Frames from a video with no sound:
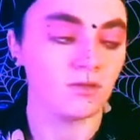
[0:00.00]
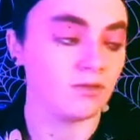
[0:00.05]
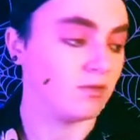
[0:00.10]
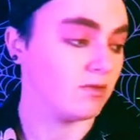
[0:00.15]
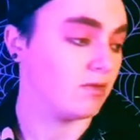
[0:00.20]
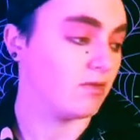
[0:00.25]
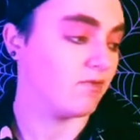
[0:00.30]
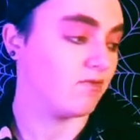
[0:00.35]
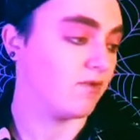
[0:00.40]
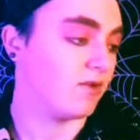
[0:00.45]

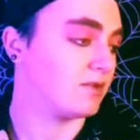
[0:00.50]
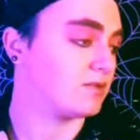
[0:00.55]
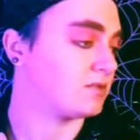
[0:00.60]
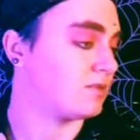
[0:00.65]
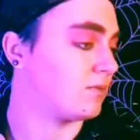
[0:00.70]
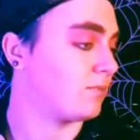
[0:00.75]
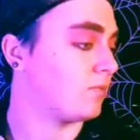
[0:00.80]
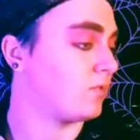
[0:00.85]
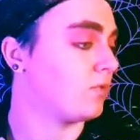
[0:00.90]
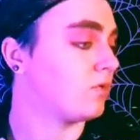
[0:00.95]
They're very
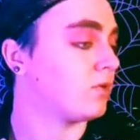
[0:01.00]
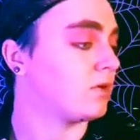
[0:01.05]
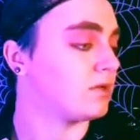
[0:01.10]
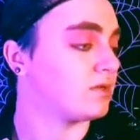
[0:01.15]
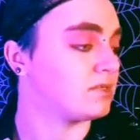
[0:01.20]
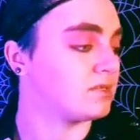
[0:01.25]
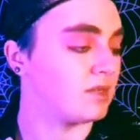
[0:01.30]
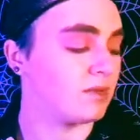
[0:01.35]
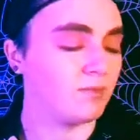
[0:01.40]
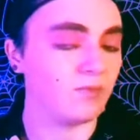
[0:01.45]
simple. Let me
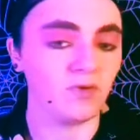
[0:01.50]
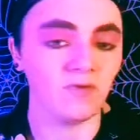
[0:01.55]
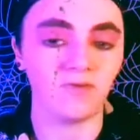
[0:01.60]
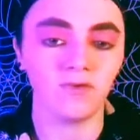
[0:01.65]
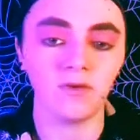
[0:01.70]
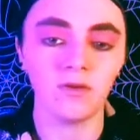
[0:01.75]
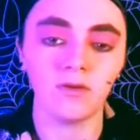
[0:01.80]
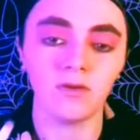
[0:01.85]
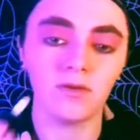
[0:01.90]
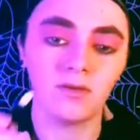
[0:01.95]
send them over.
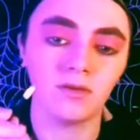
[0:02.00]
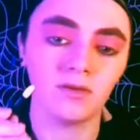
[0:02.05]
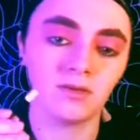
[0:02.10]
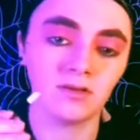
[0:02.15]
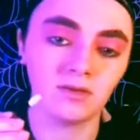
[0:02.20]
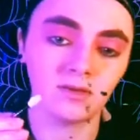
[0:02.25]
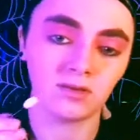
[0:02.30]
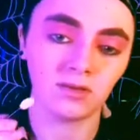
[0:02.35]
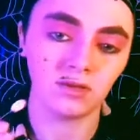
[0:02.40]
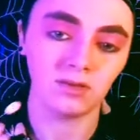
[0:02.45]

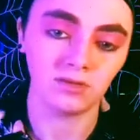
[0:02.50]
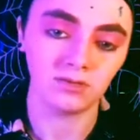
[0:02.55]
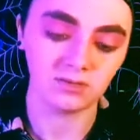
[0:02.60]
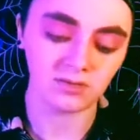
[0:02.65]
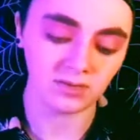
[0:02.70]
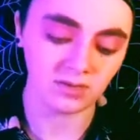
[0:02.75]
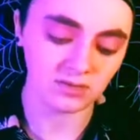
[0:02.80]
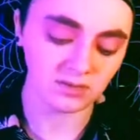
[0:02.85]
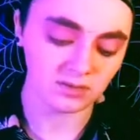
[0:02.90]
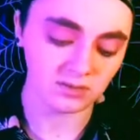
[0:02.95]
I'm going to use
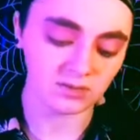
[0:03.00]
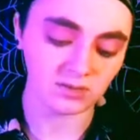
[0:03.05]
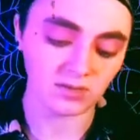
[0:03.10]
this.